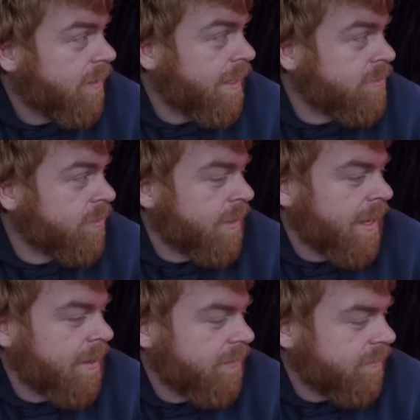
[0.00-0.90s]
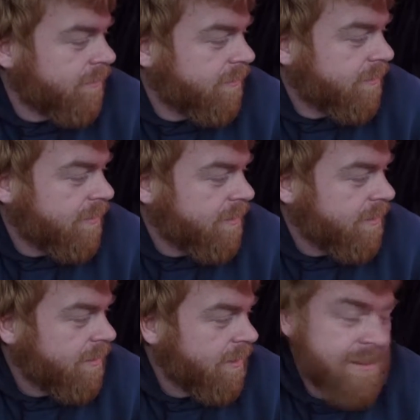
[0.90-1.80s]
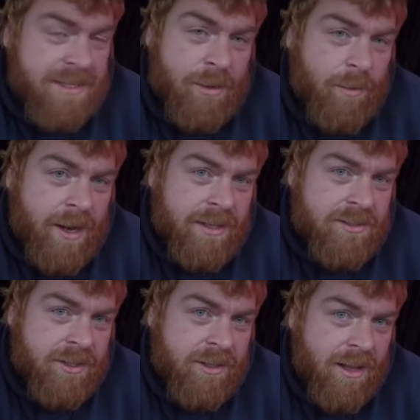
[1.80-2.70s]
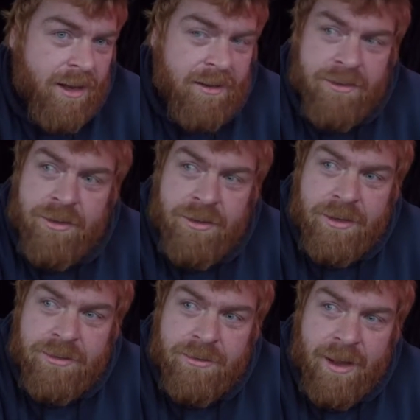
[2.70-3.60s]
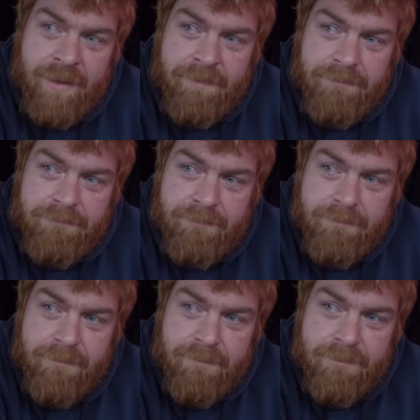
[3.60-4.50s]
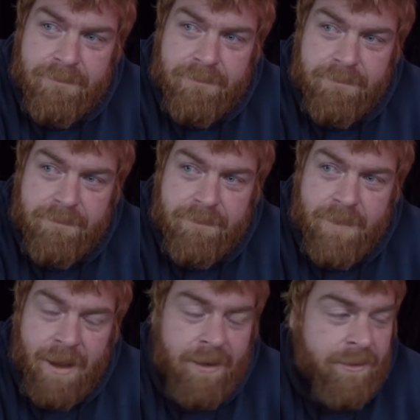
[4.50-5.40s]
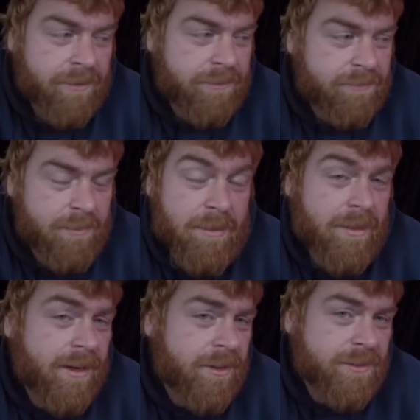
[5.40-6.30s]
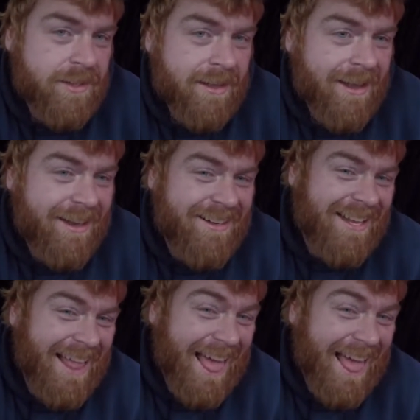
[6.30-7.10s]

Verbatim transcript: that's okay they say rain is good luck on new year's right i don't know maybe they don't say that